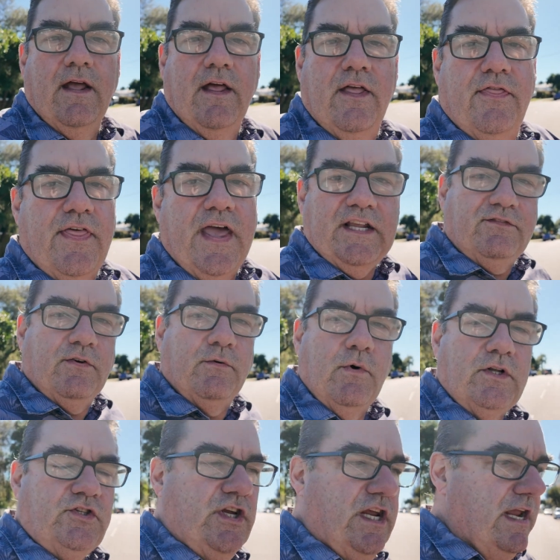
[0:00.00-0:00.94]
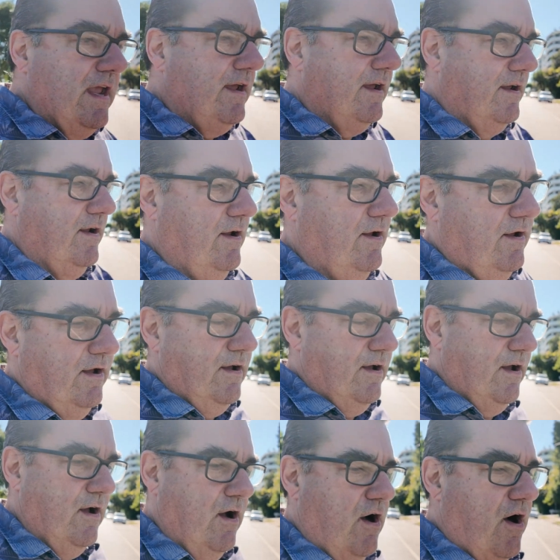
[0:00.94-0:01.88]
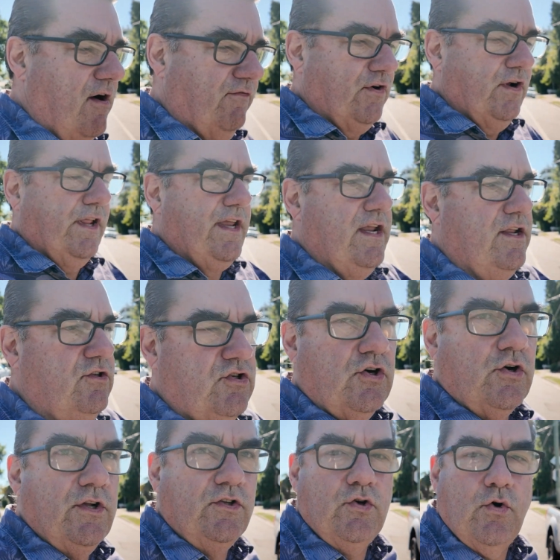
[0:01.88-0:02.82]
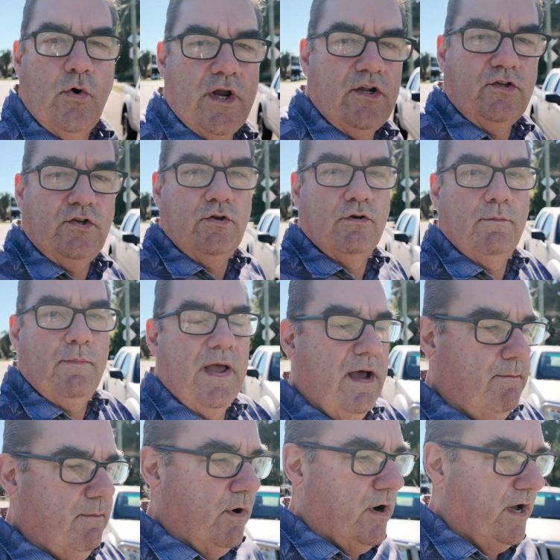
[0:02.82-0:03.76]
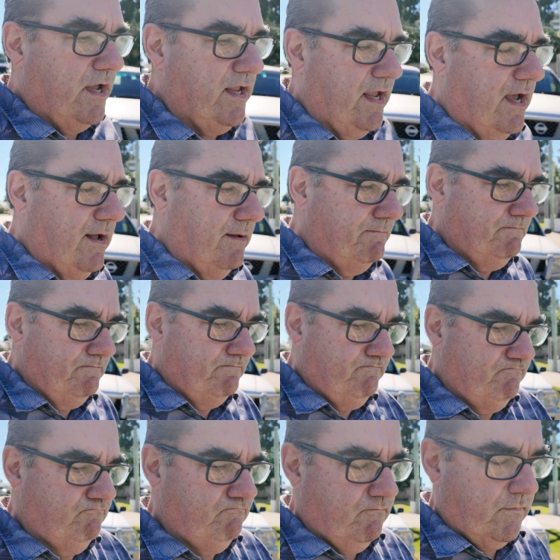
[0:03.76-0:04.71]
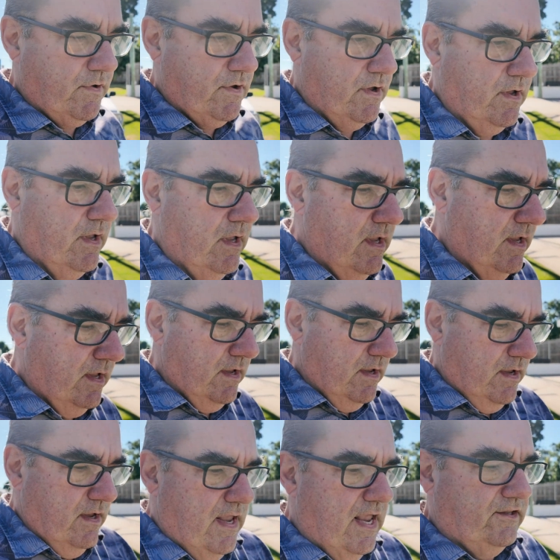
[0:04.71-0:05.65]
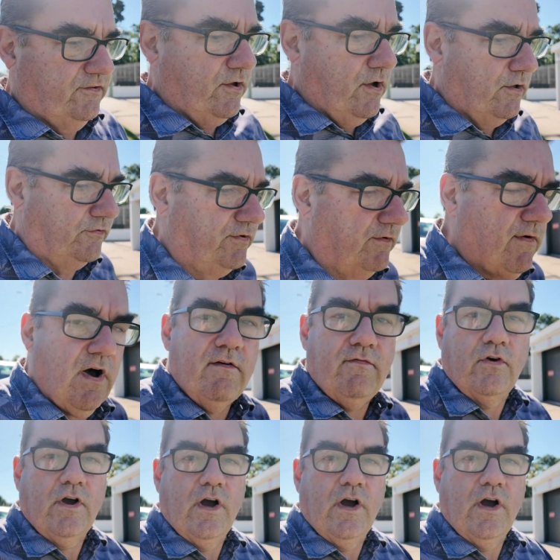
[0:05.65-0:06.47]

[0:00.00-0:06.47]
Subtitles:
Thanks for watching. I've really enjoyed talking to you about my Exile Survival